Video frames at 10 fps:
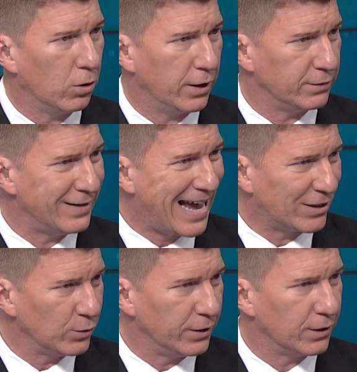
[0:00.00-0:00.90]
kinds of
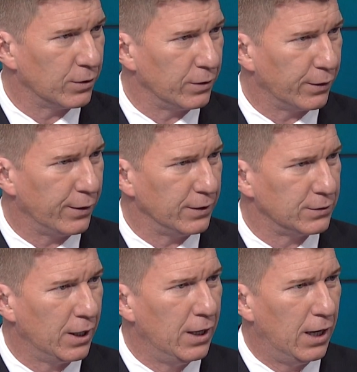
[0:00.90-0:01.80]
naturally occurring
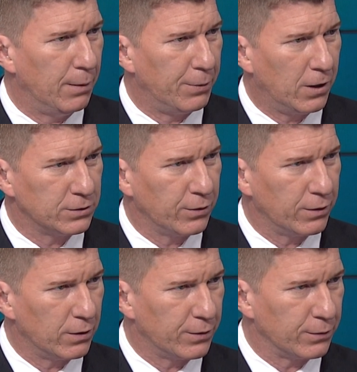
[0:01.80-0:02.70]
things, um, but also
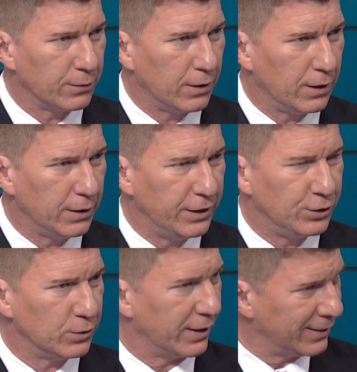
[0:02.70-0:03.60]
there are other uh,
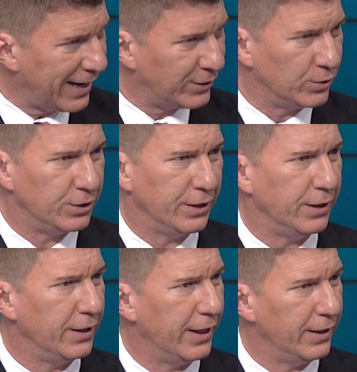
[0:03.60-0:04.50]
issues like nitrogen
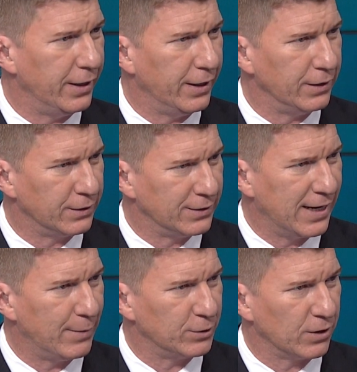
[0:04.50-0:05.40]
and, and, and
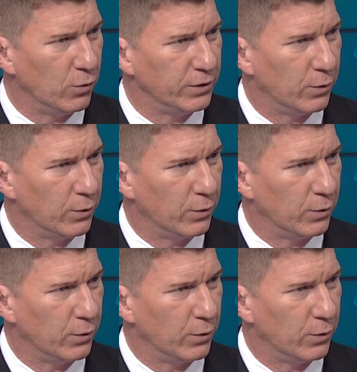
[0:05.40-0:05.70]
contaminants that go into